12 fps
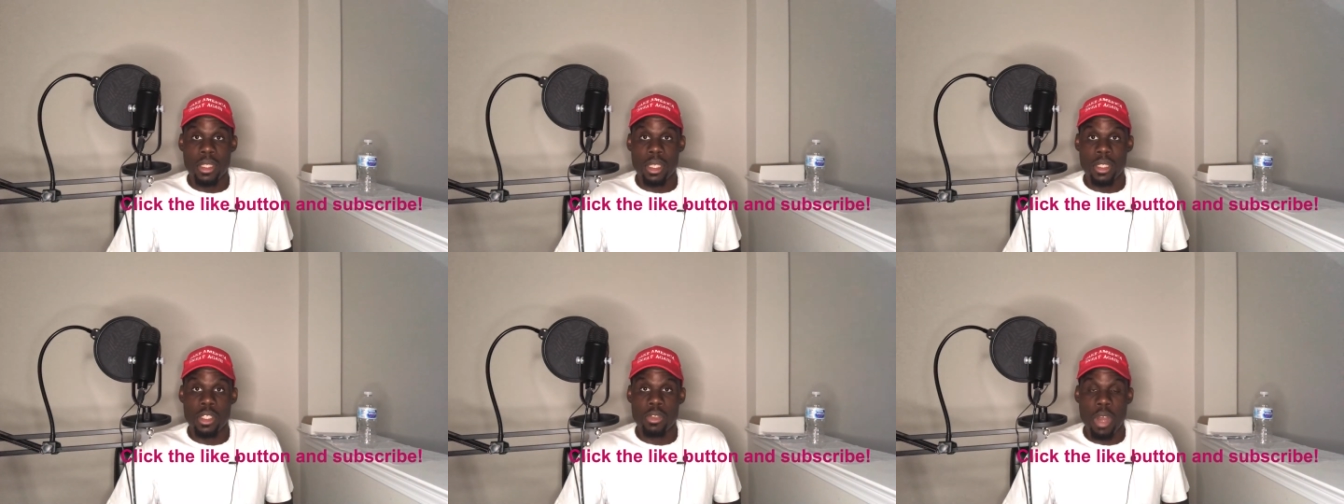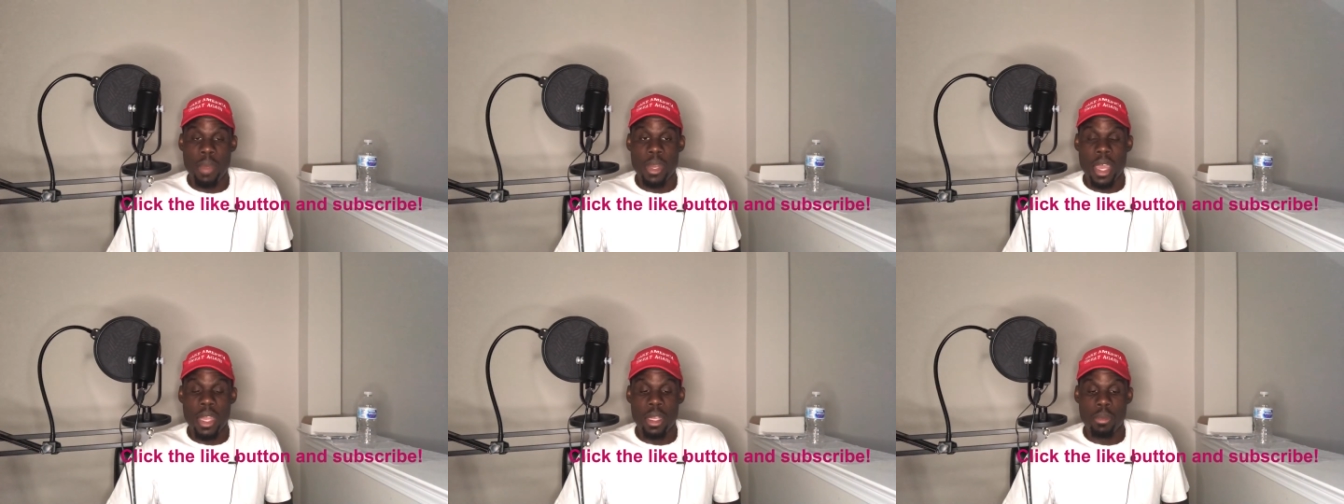describing
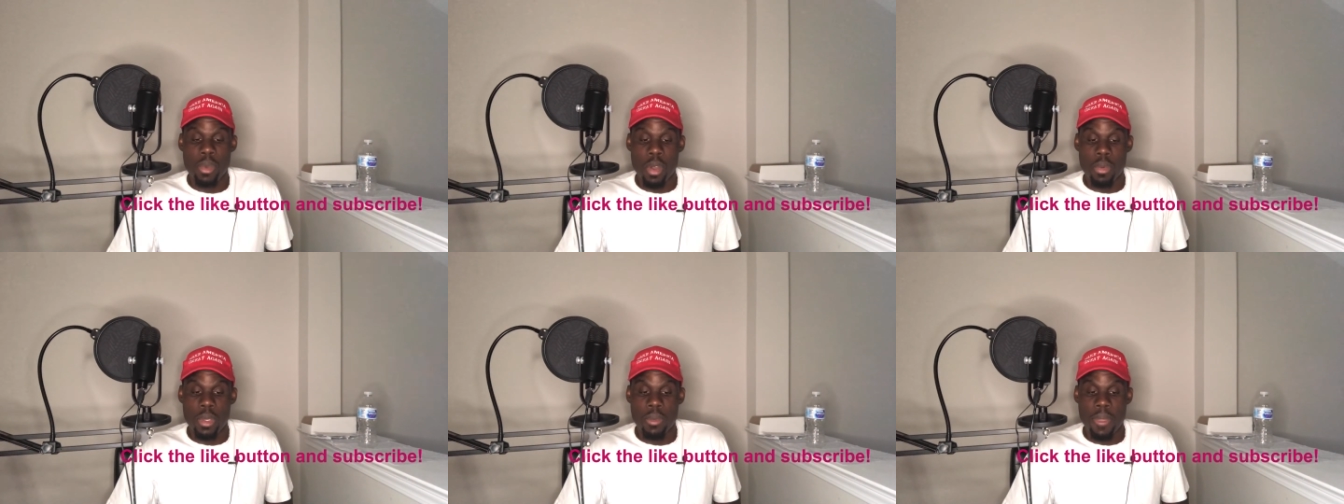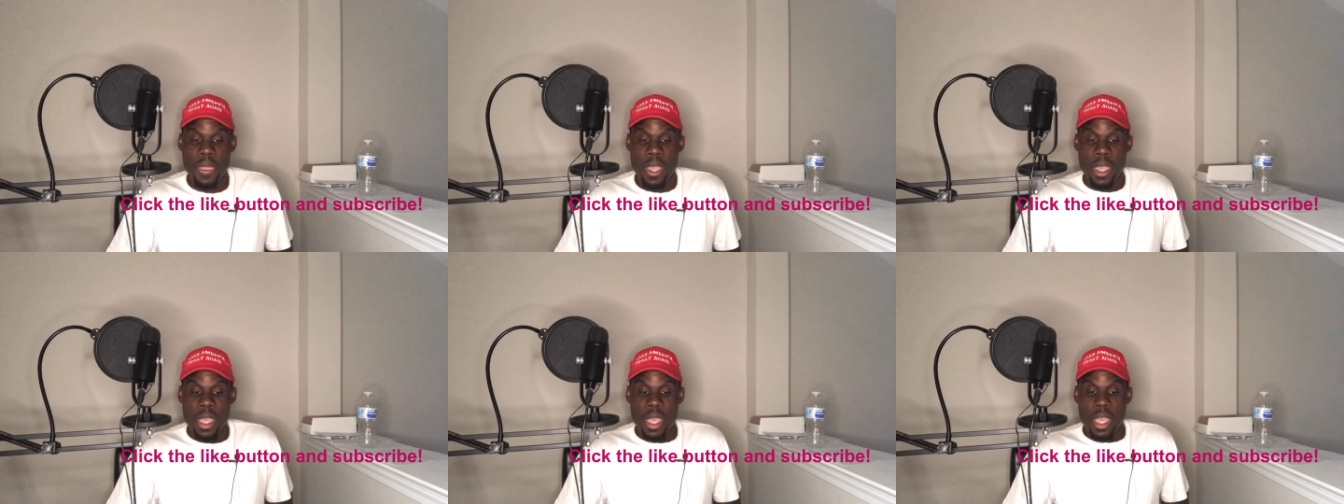Alec Baldwin,
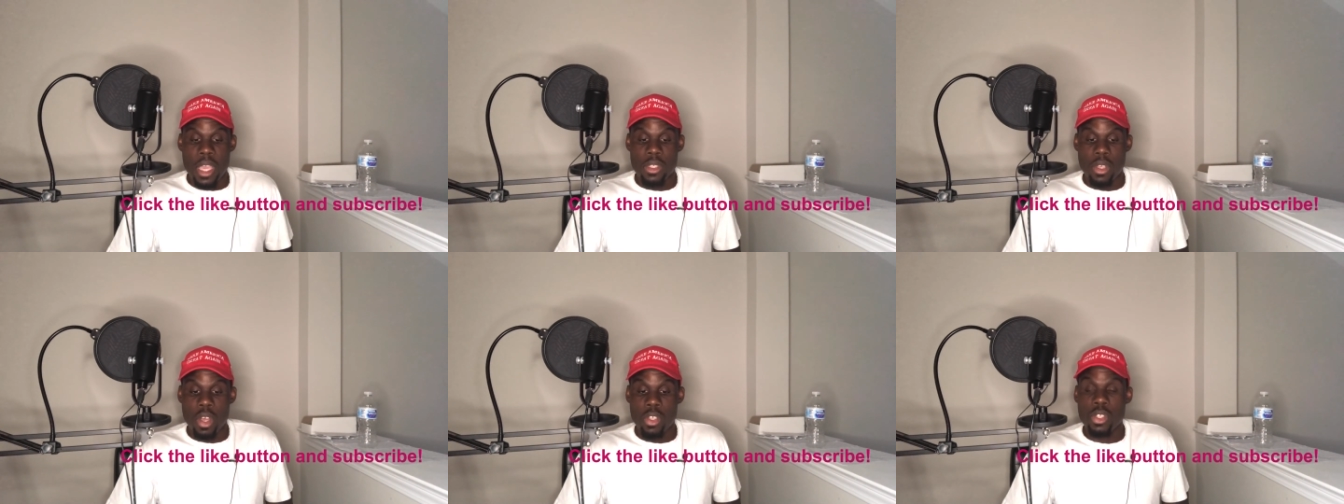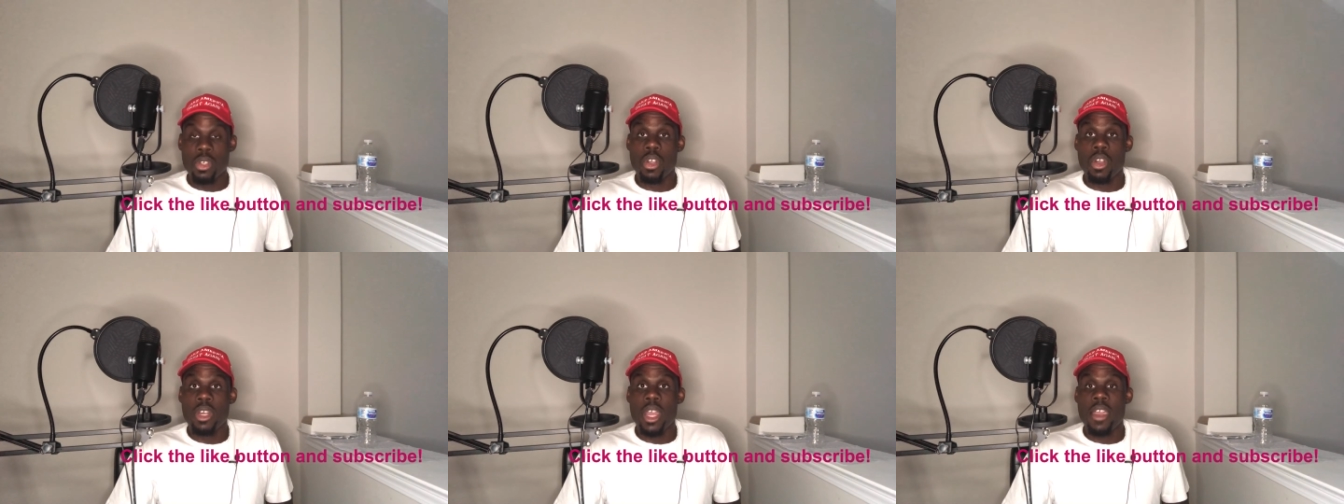has also
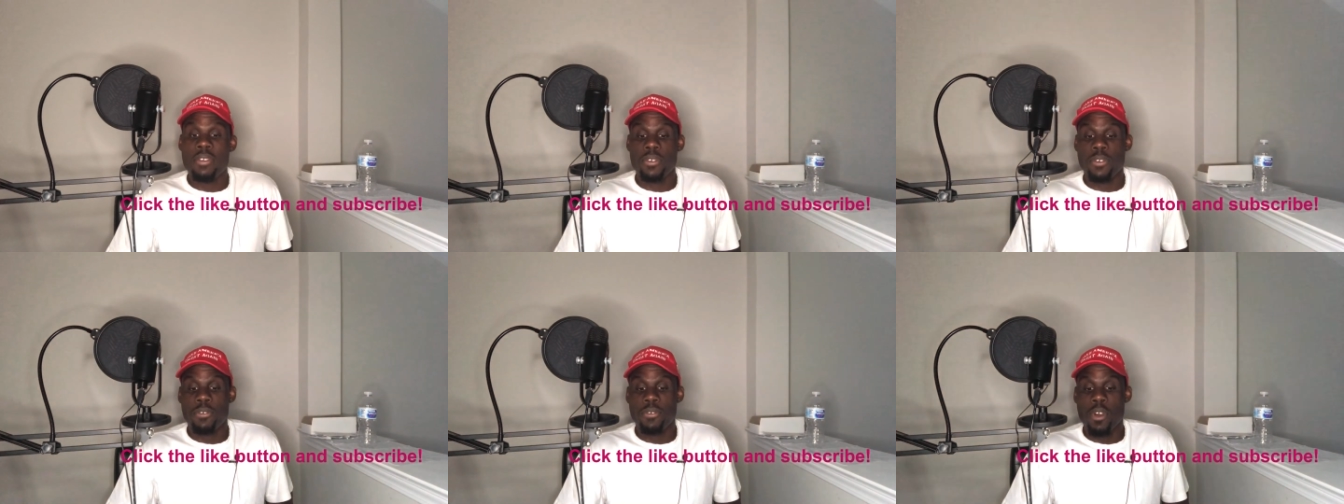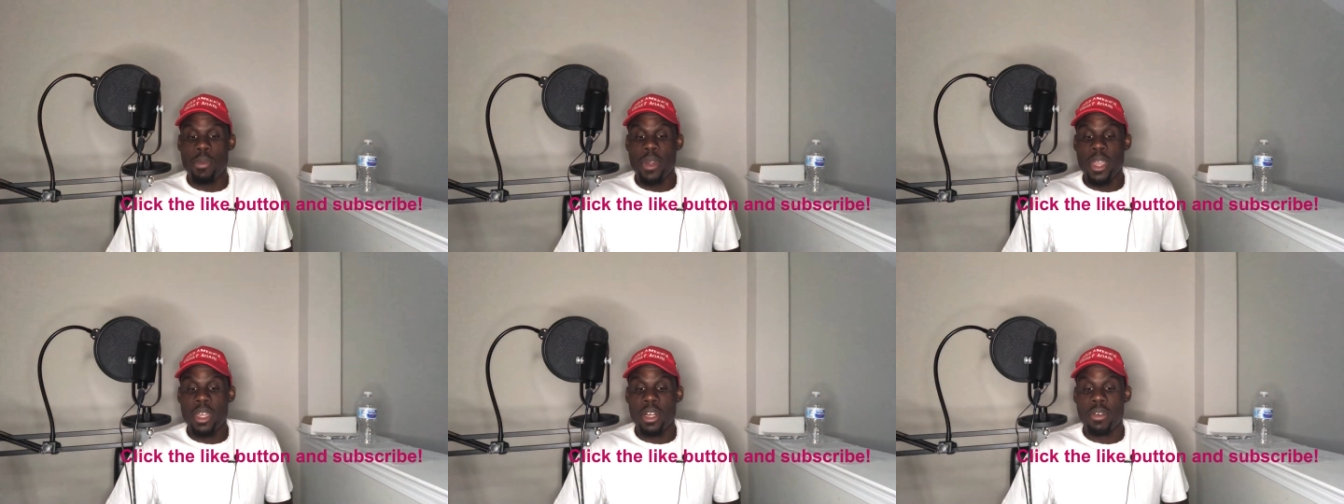gone after former
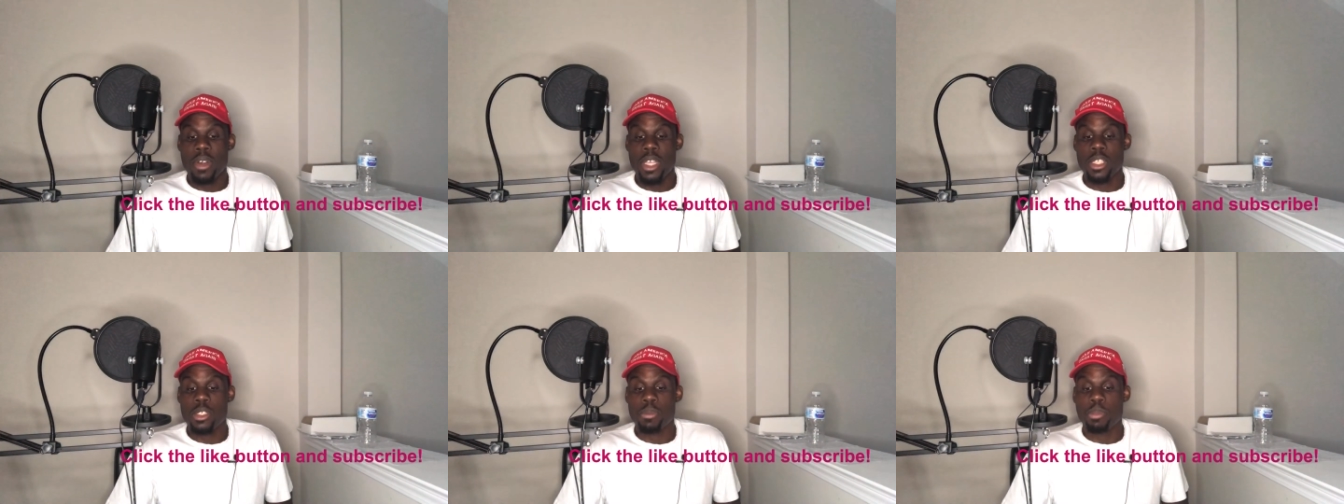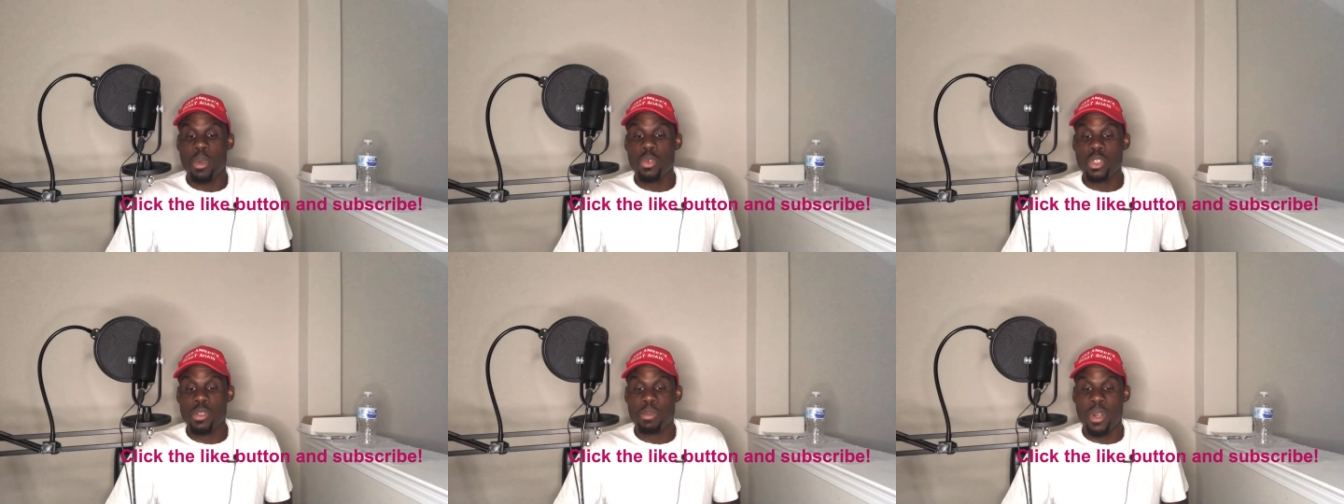NRA
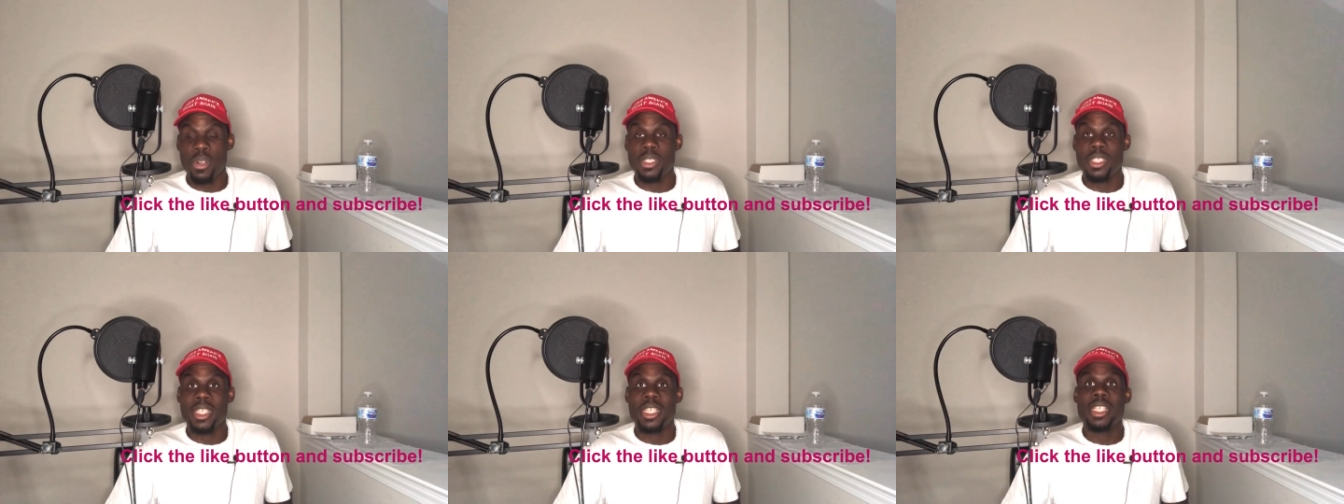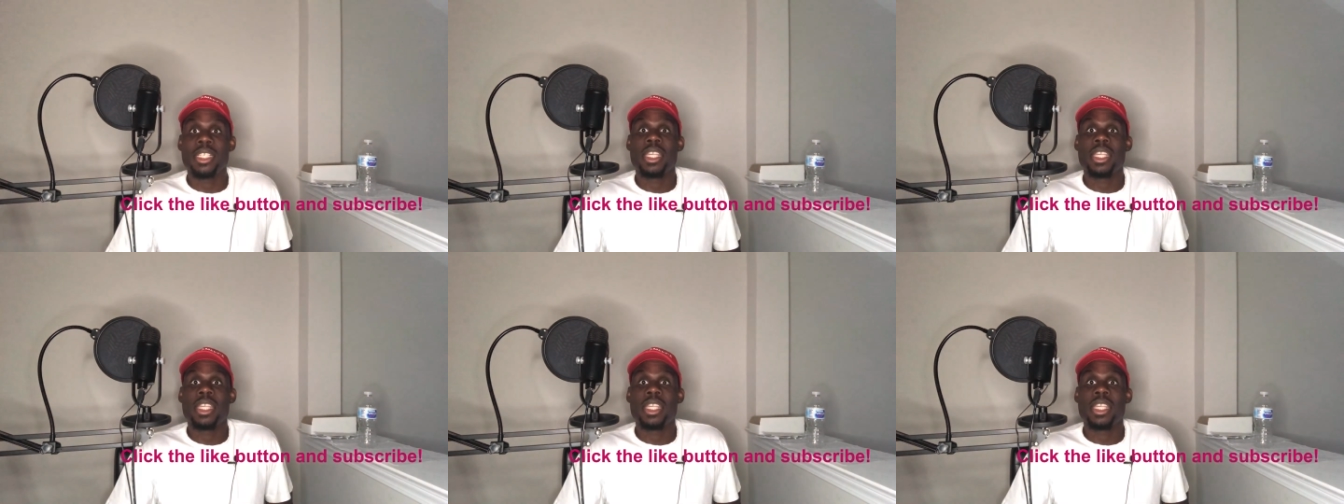spokesperson